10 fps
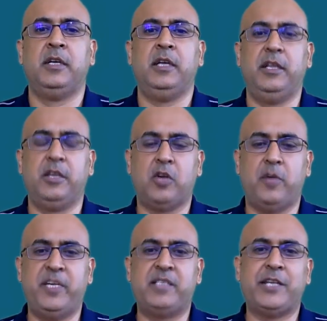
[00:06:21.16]
in the
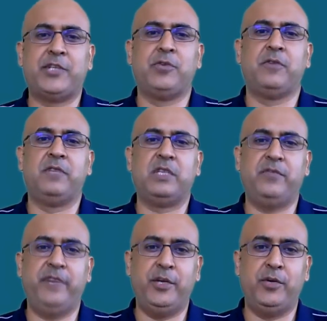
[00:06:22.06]
comment section of this
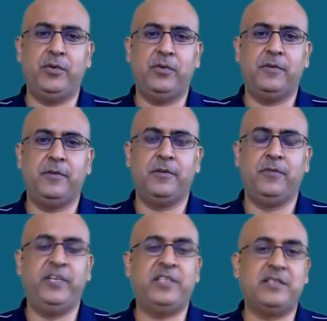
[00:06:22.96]
video,
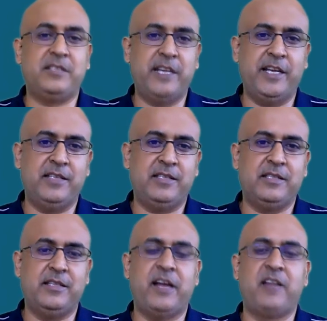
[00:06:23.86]
which
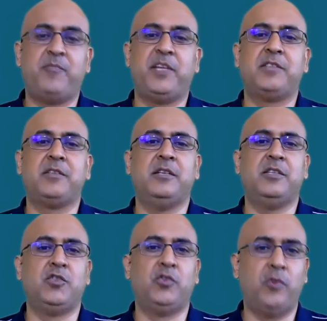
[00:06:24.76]
says that a picture
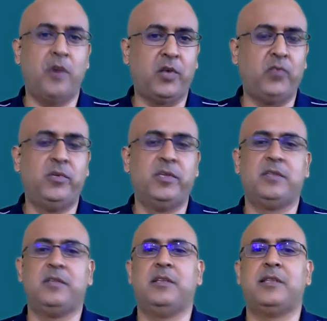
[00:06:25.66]
is not
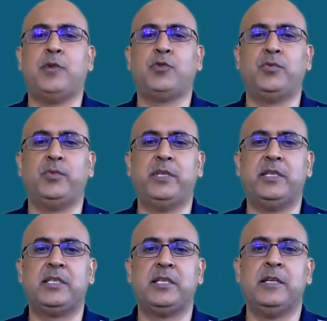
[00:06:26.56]
worth 1,000
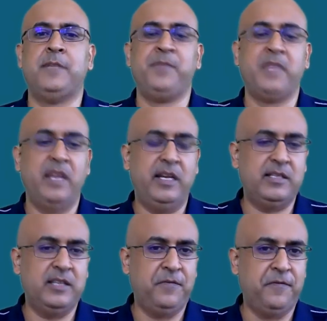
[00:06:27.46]
words. It
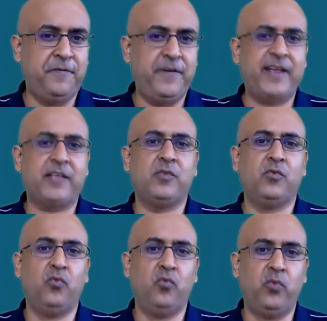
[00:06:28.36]
is in fact
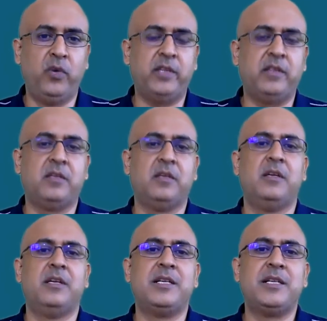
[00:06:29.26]
worth
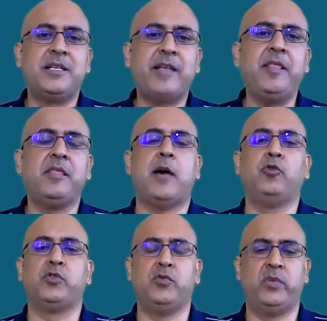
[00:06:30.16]

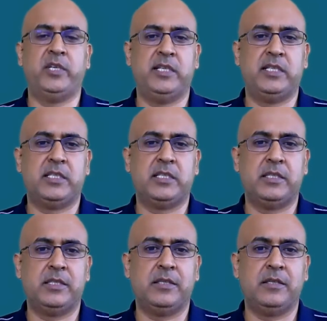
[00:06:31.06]
10,000 words.
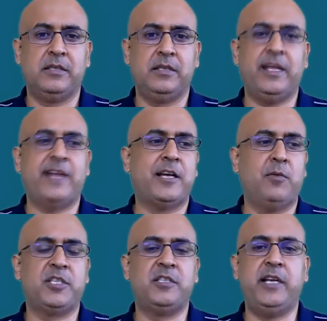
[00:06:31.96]
That's how
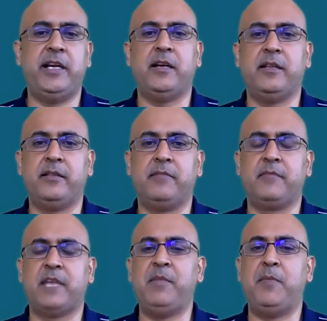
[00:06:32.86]
much data
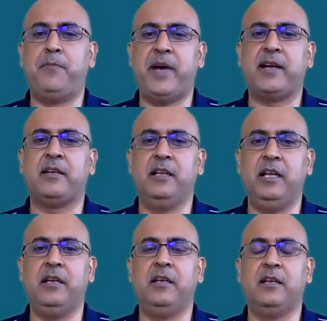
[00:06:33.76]
can be packed
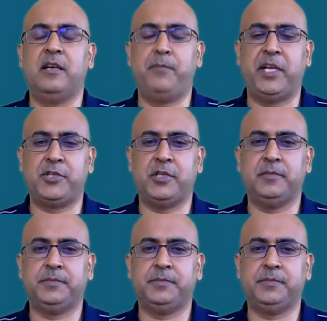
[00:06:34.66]
in a picture.